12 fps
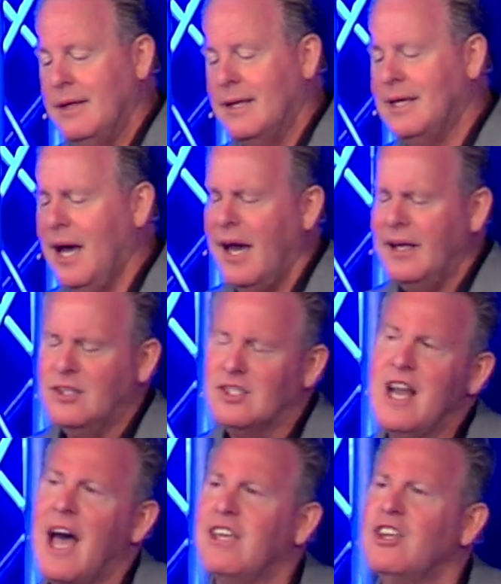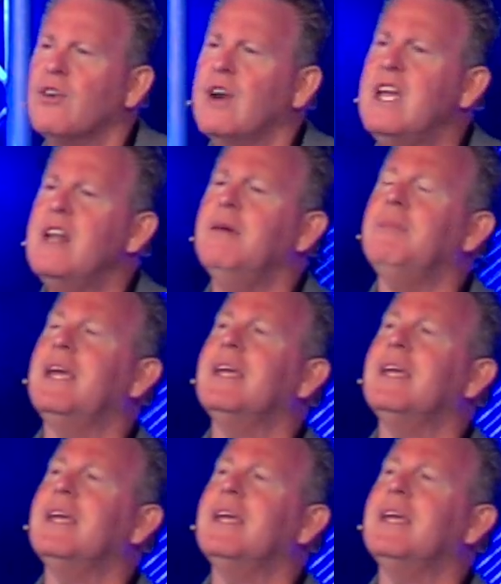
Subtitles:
God is not your enemy.